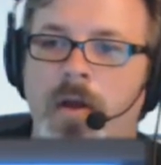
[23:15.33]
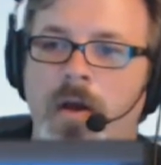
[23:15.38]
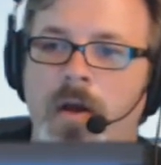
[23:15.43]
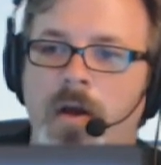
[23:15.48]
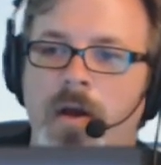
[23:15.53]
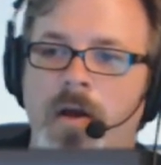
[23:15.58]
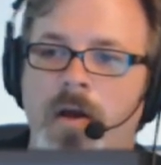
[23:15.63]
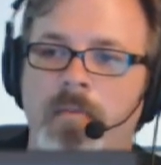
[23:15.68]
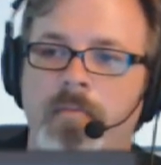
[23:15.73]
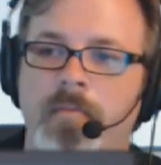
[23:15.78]

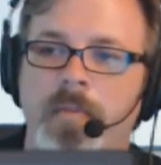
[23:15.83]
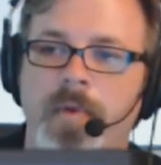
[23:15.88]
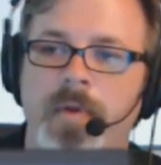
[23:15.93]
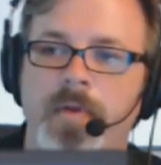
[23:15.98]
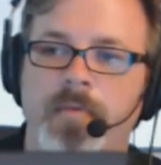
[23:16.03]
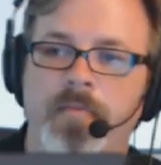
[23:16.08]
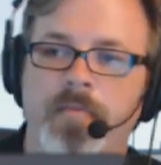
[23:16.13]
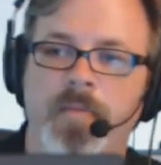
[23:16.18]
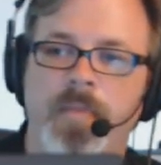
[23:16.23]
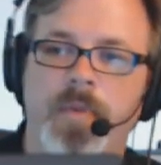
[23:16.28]
Um,
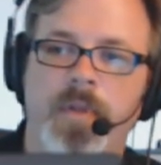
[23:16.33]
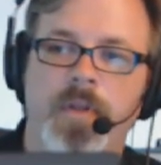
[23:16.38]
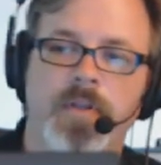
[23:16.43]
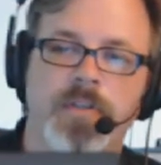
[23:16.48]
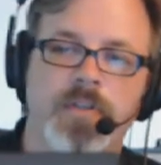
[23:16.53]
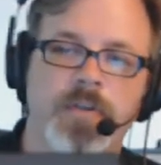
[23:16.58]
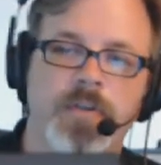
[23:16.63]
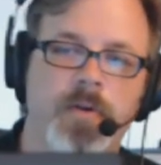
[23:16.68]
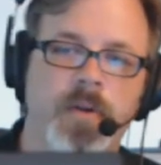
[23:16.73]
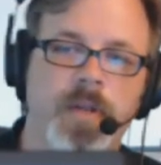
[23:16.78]

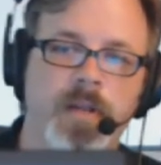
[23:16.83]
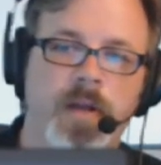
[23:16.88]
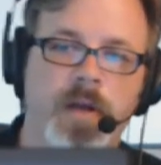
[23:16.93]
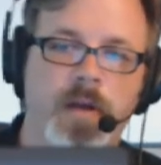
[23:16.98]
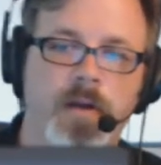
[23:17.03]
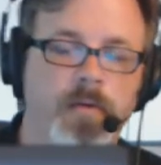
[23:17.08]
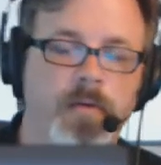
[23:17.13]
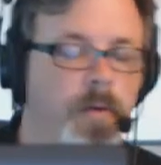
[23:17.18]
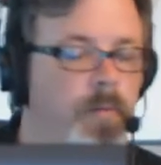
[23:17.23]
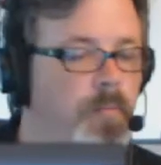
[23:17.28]
so
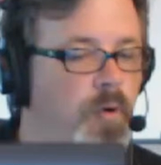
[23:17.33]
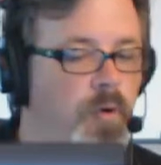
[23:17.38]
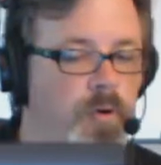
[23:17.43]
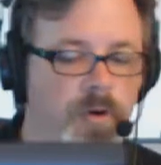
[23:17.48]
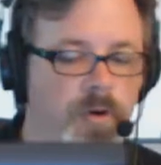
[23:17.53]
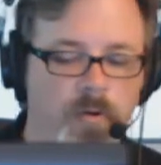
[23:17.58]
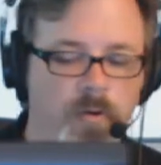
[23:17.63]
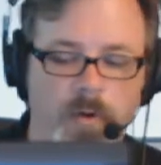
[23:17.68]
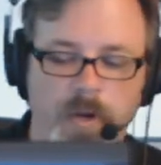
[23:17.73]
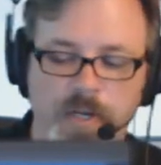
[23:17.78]
uh,
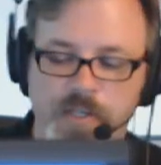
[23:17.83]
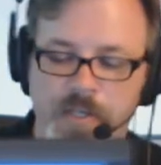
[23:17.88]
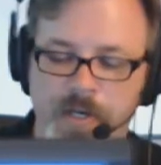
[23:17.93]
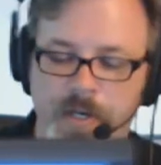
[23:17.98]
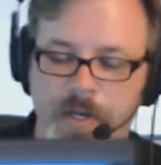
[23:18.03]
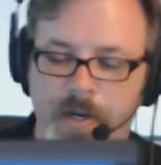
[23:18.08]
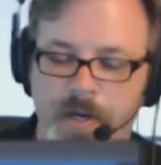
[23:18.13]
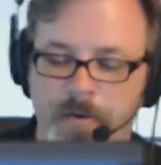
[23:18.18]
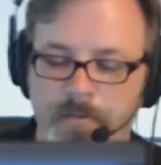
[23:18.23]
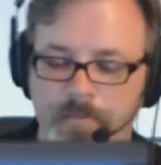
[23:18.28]
important
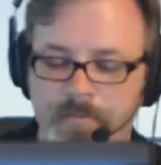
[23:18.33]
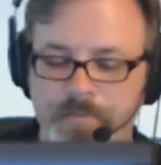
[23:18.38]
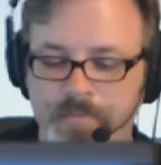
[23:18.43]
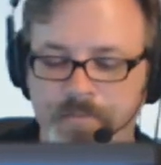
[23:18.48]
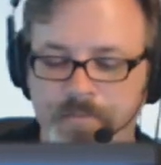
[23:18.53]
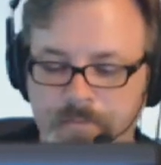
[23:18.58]
question here.